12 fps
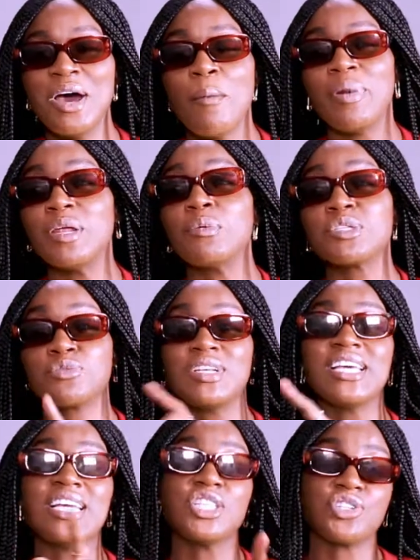Oh, it was really
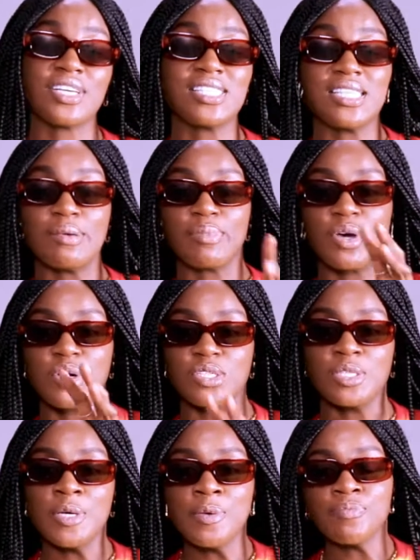interesting because
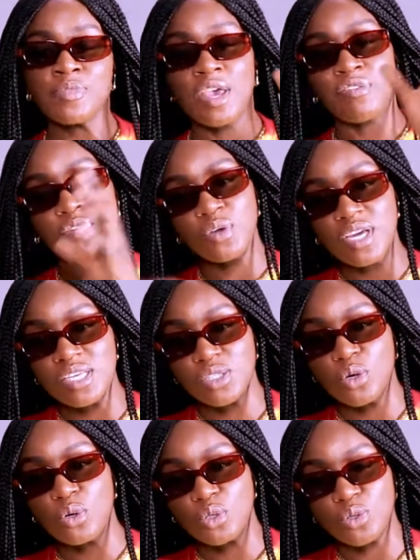a few years
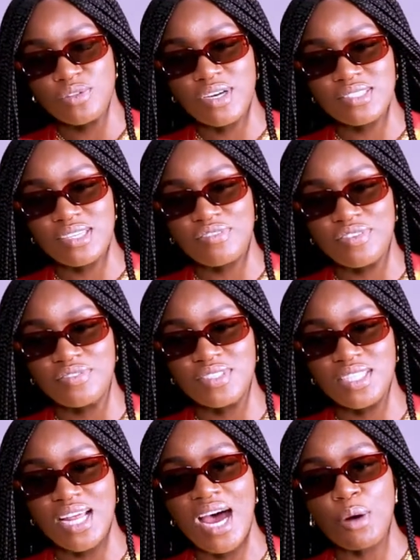ago,
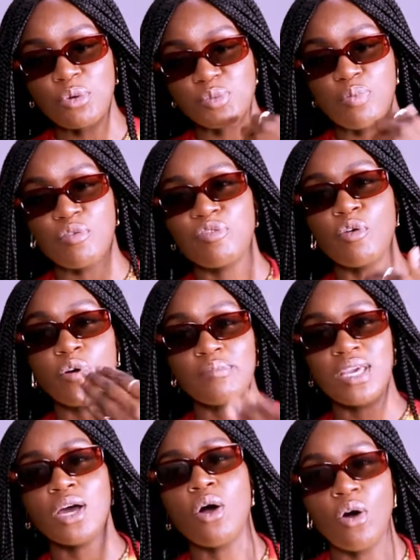2015, I was
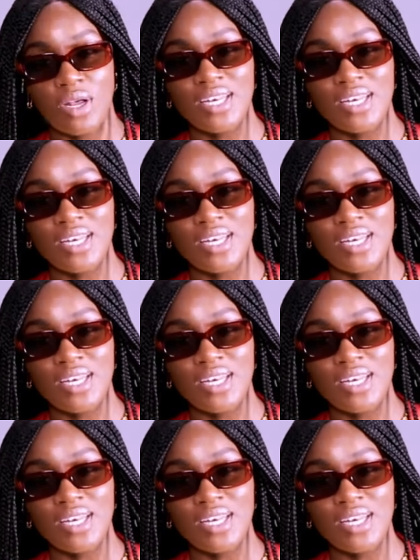performing on